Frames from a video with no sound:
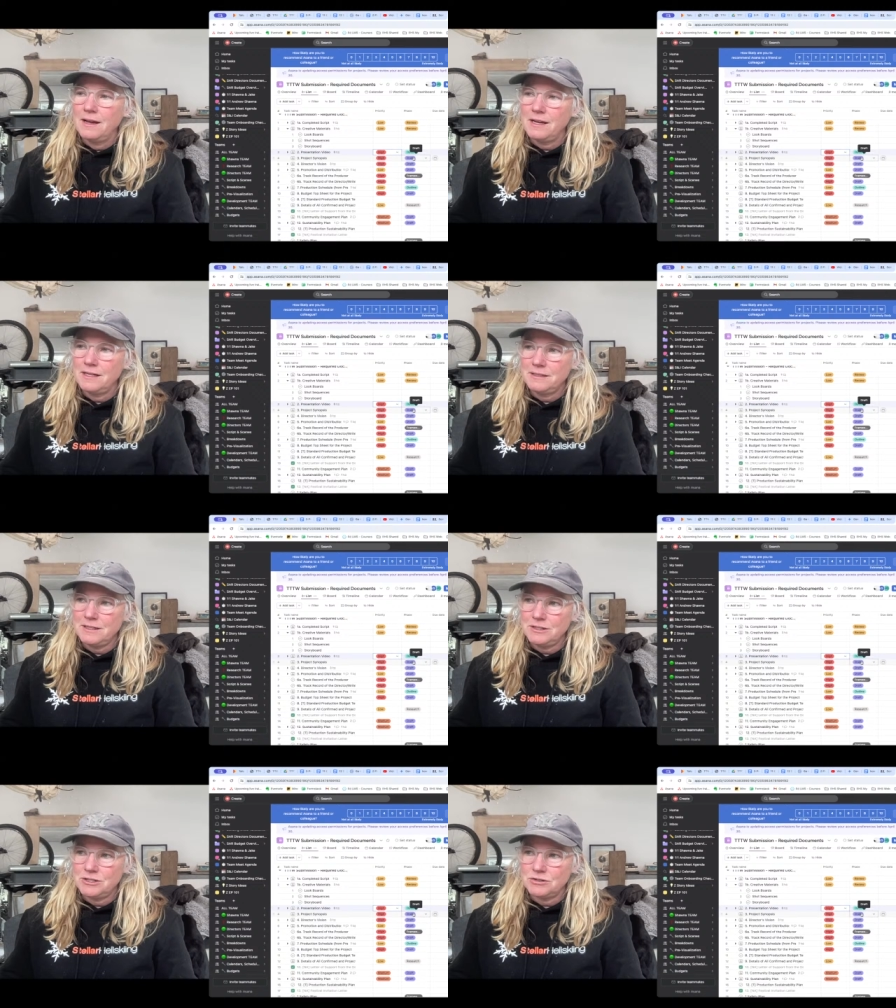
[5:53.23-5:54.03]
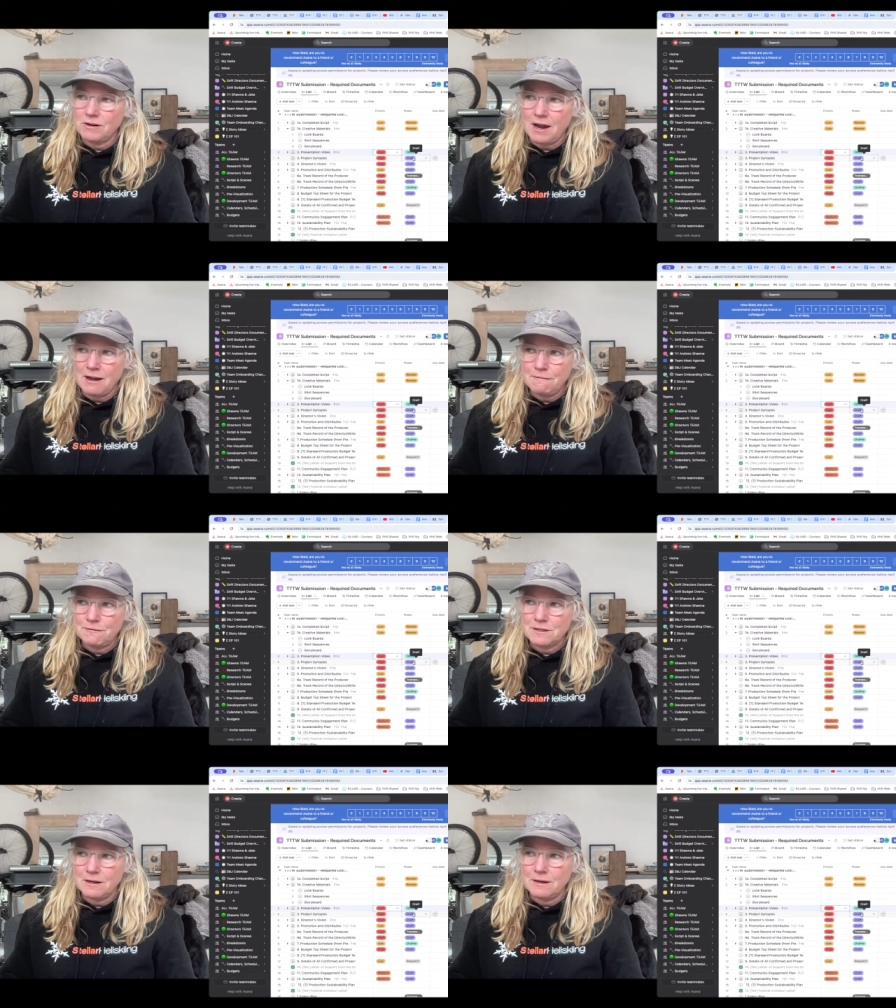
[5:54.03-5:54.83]
It's in
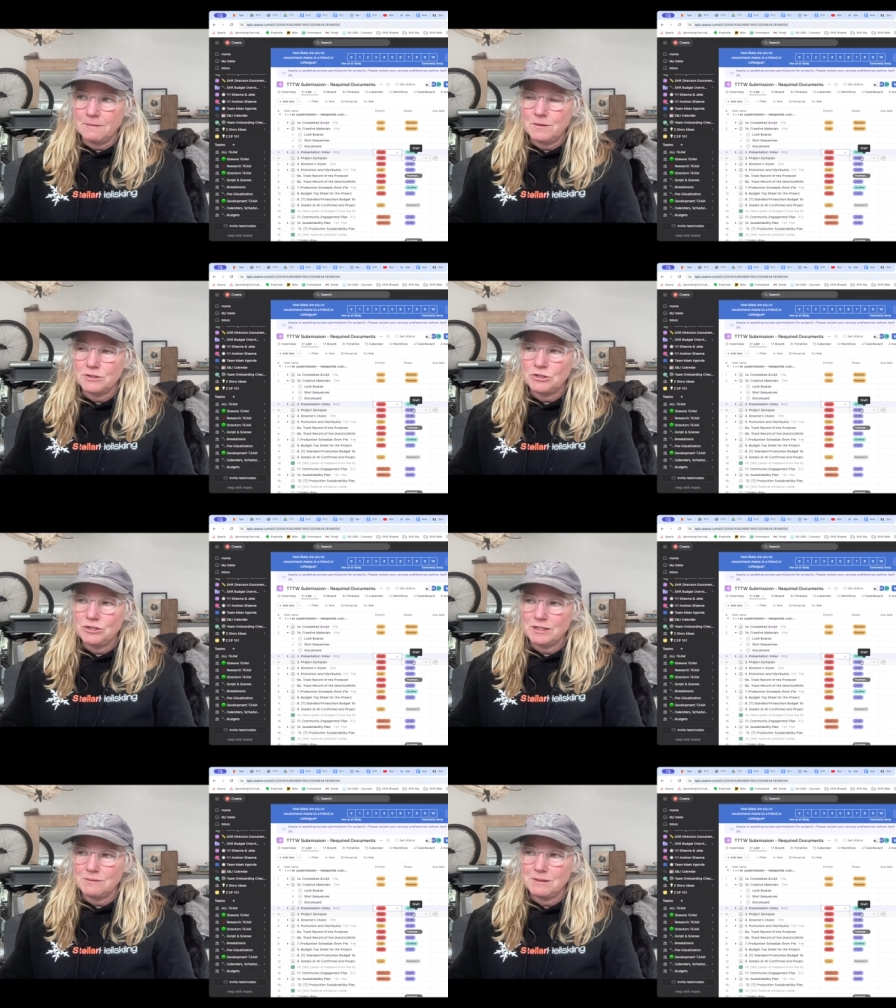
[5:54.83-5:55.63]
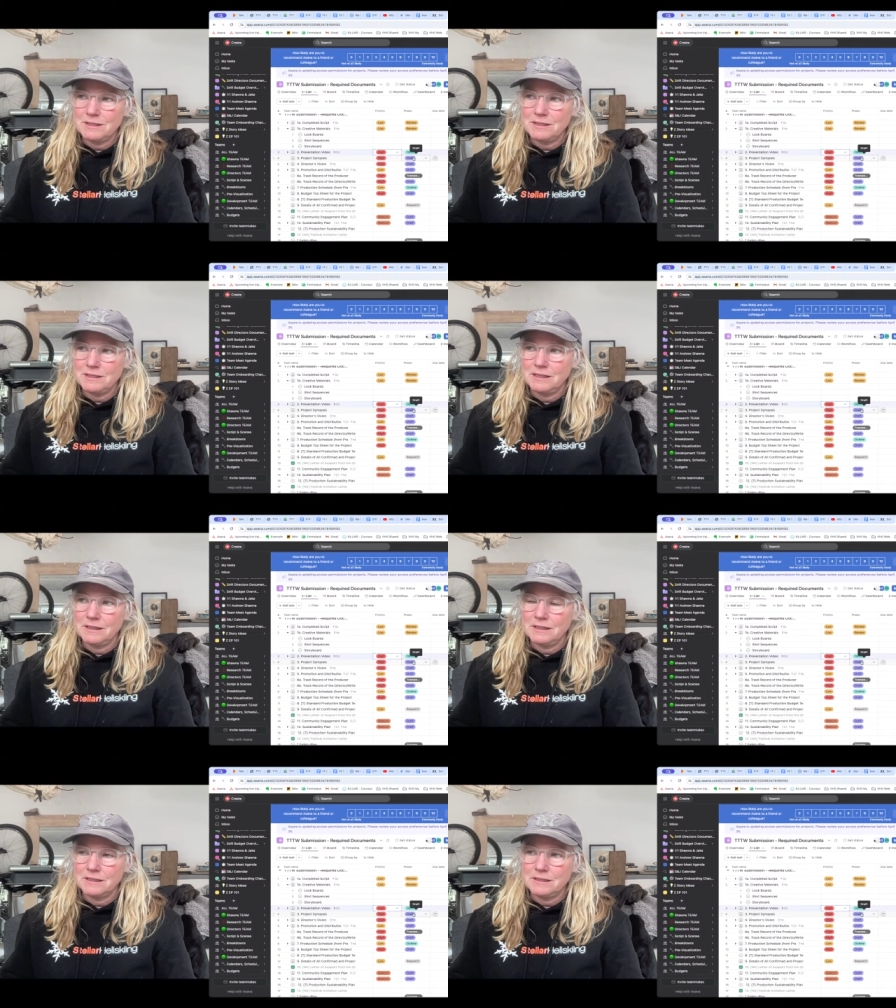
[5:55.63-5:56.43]
draft. It's just
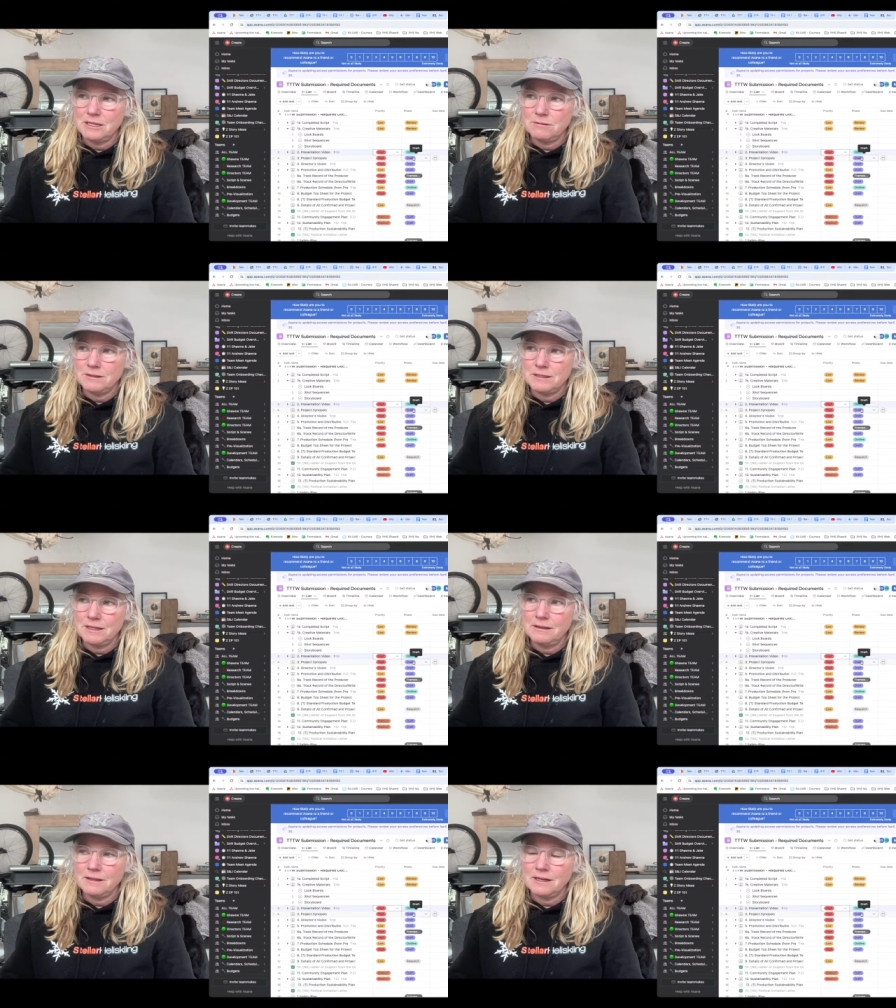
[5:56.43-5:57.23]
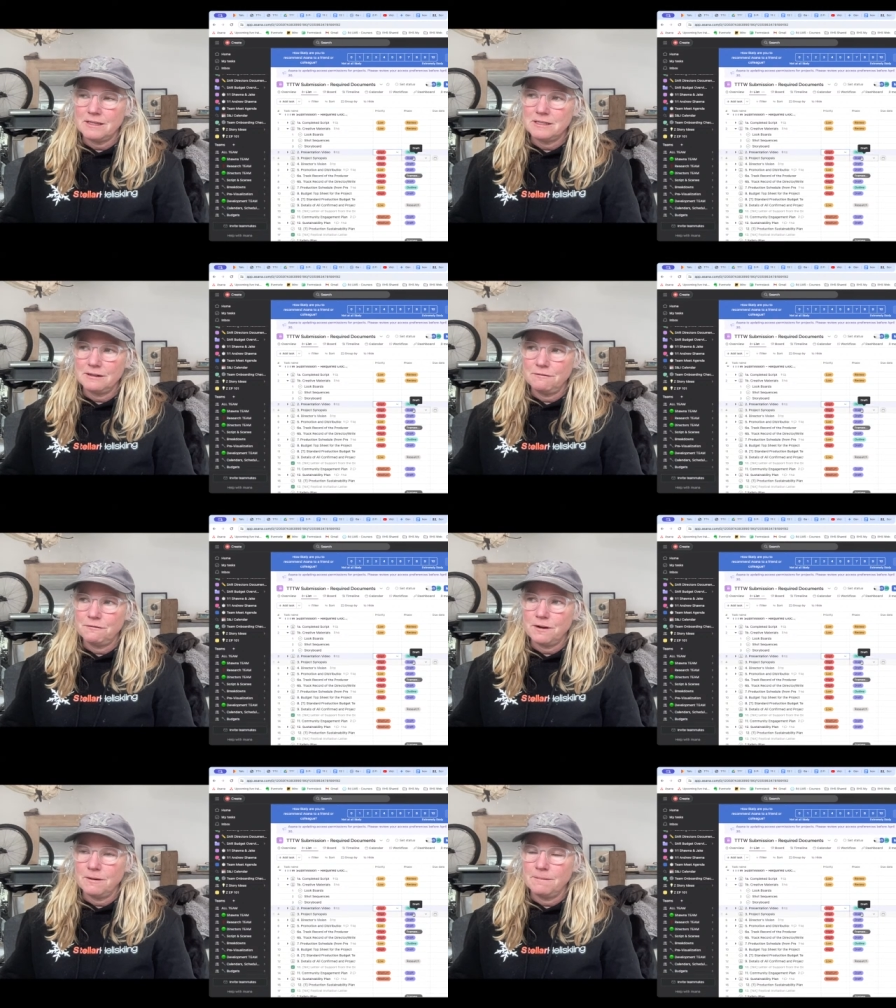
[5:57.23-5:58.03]
missing the sequencing that I did
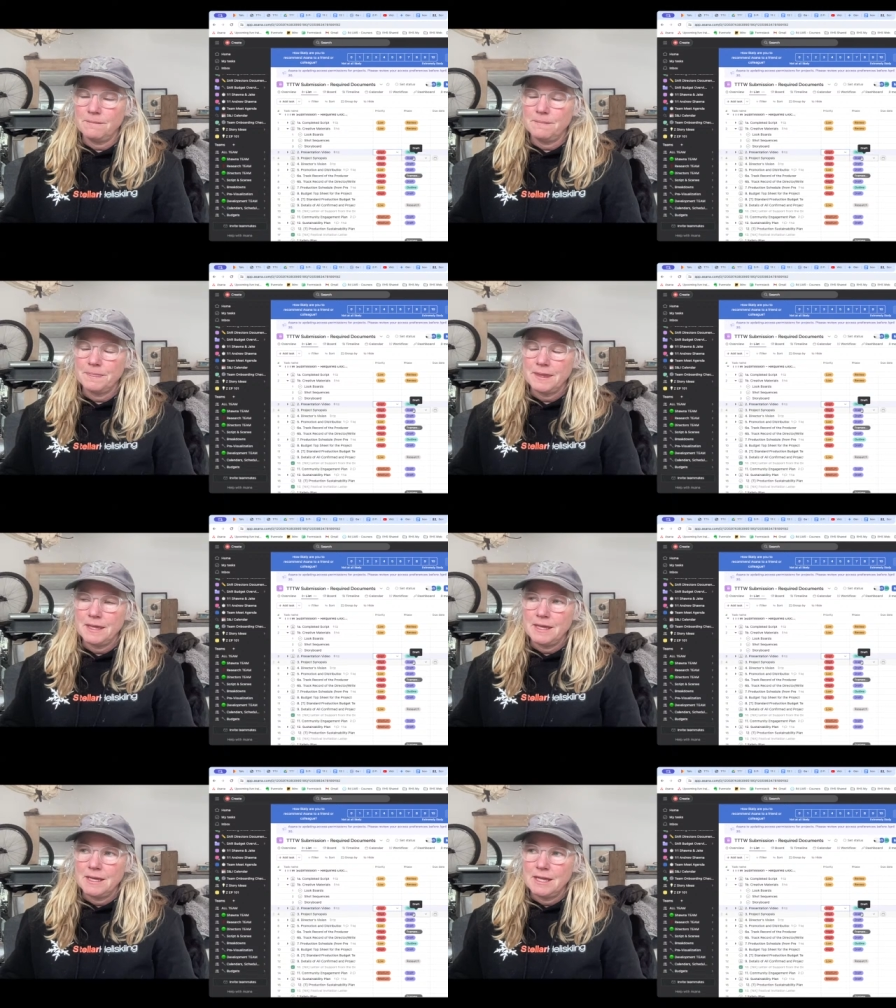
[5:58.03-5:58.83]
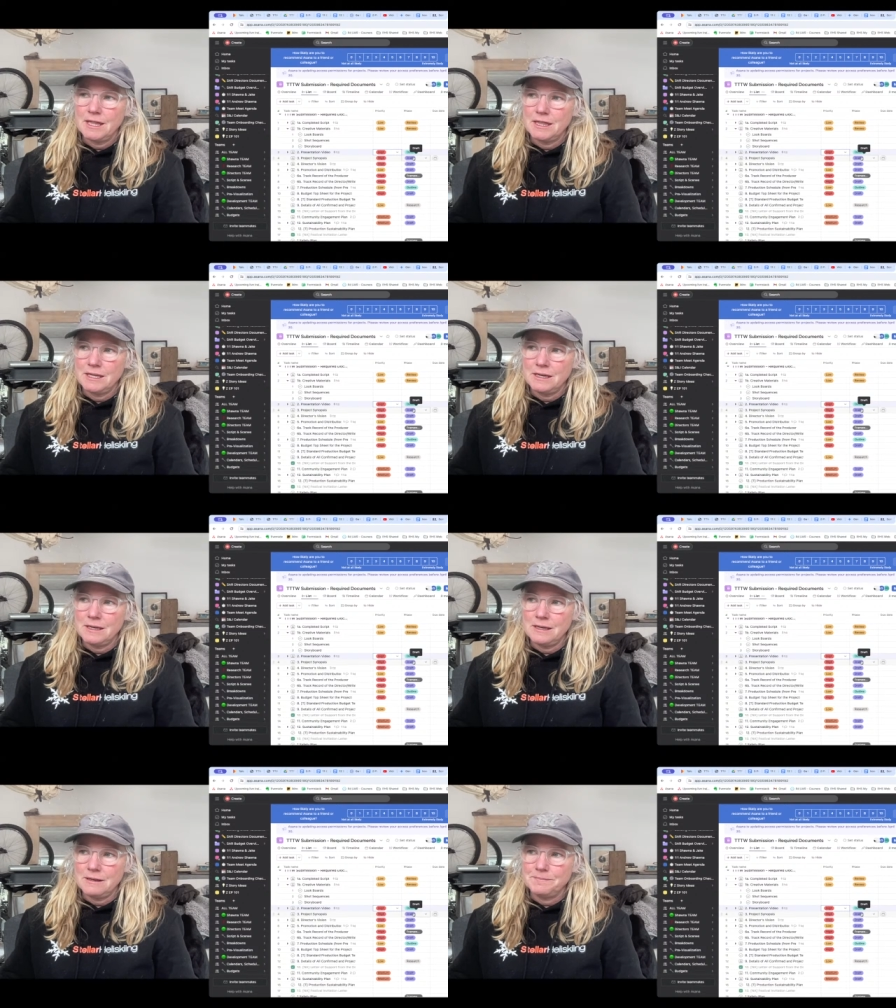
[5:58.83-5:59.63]
from
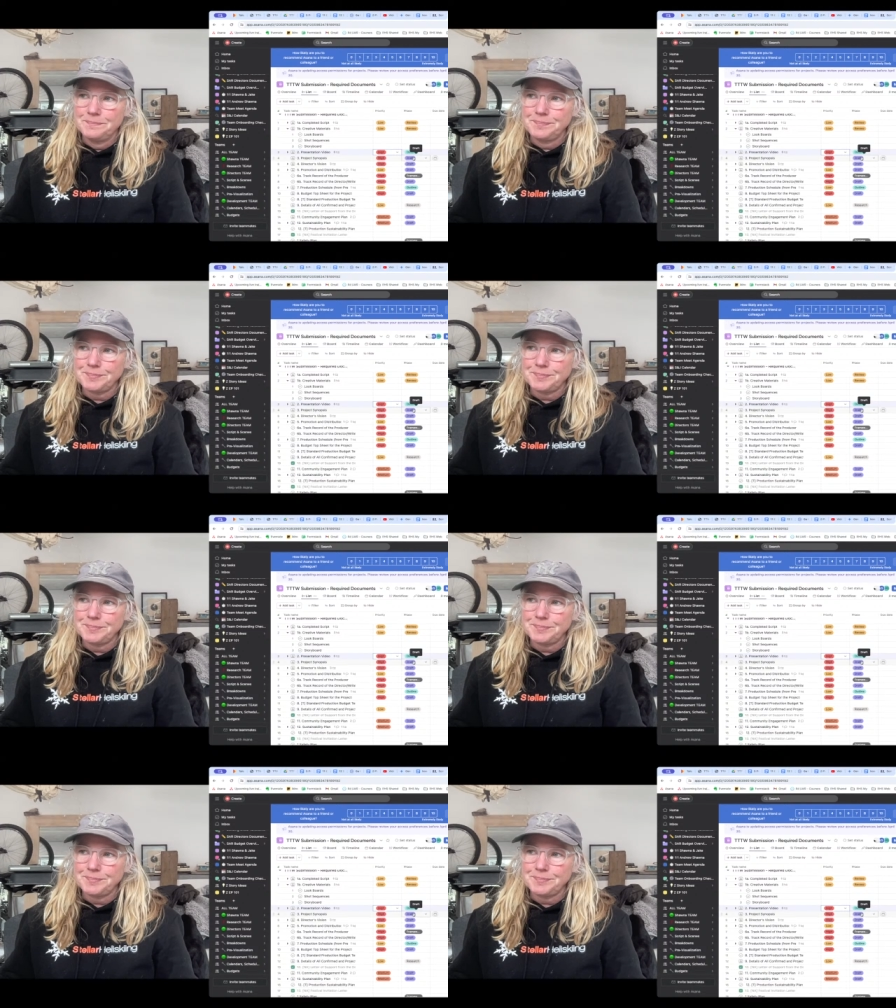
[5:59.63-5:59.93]
the